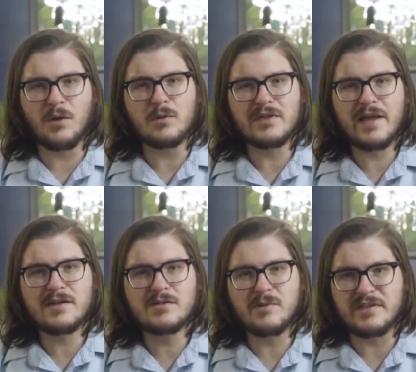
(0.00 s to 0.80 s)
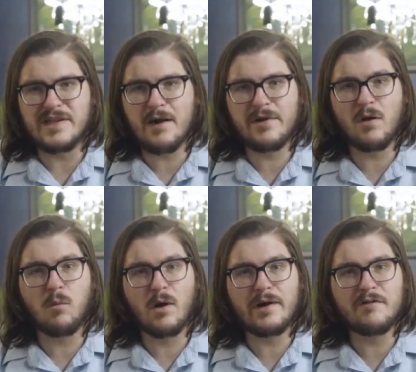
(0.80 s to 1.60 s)
goat legs with nary a
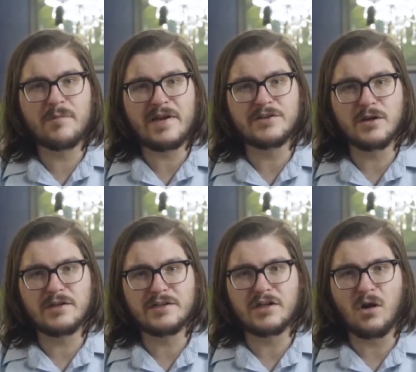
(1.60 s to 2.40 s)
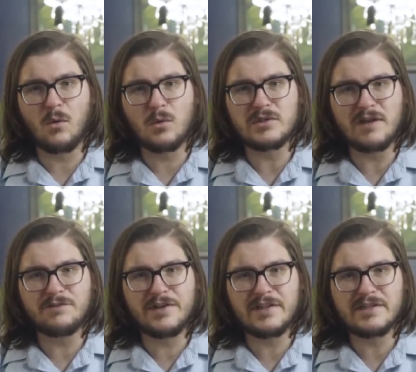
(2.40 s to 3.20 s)
worry of being turned into cold,
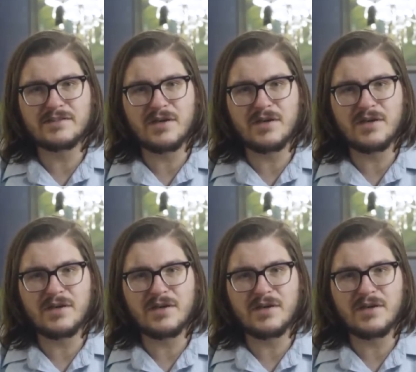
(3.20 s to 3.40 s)
unfeeling